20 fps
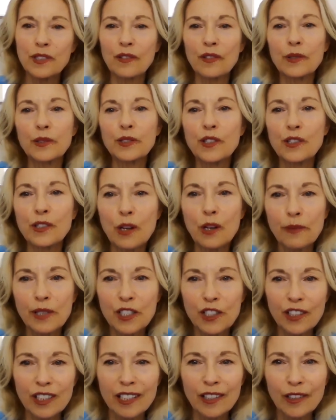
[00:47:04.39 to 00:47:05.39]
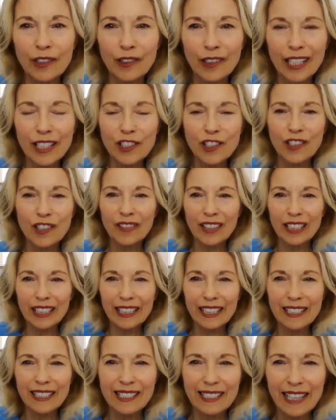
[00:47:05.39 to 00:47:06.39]
So there's so much integration that
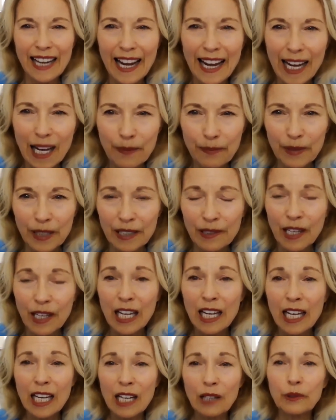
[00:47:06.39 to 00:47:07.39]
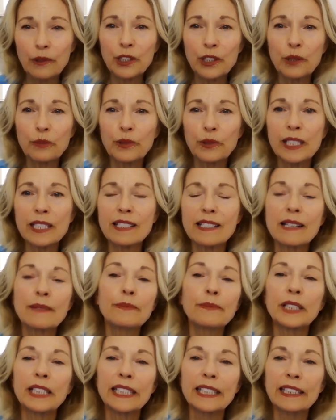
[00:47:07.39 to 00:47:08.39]
needs to happen when you bring
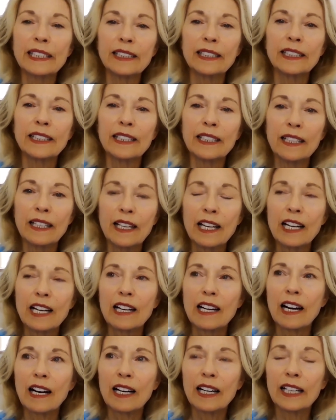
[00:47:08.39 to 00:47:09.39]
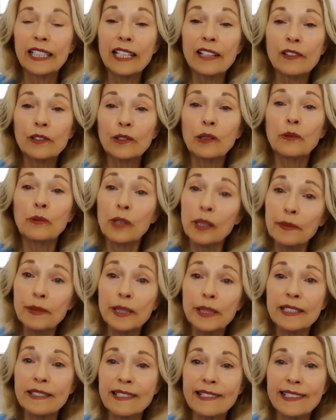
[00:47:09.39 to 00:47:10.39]
somebody in, uh, either a
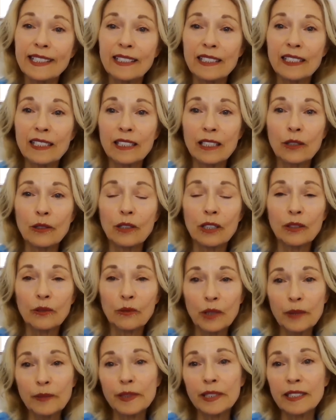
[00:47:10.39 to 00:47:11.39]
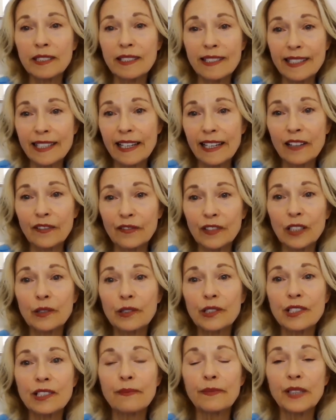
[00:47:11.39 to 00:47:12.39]
woman CEO or a woman CFO or
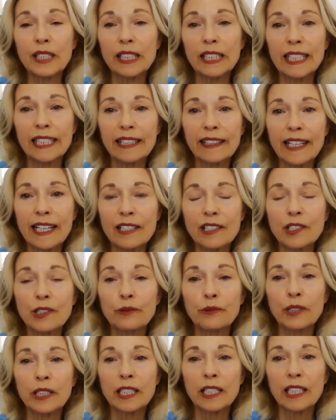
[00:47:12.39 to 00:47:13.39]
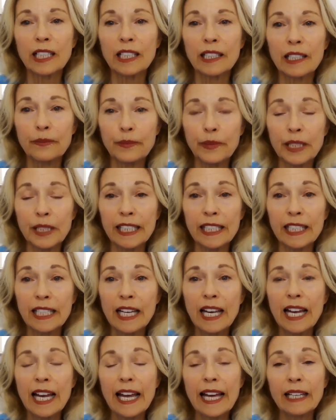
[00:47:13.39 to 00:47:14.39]
something like that to run a company,
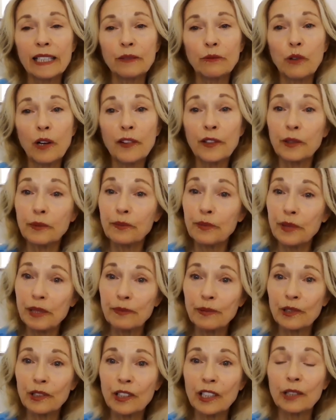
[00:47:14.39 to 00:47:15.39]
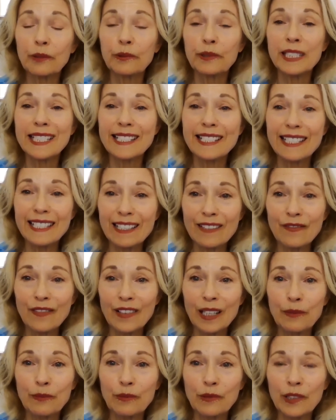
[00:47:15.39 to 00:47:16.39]
and whether people are going to receive
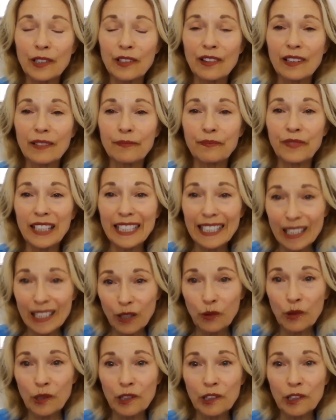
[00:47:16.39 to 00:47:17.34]
them with Yeah.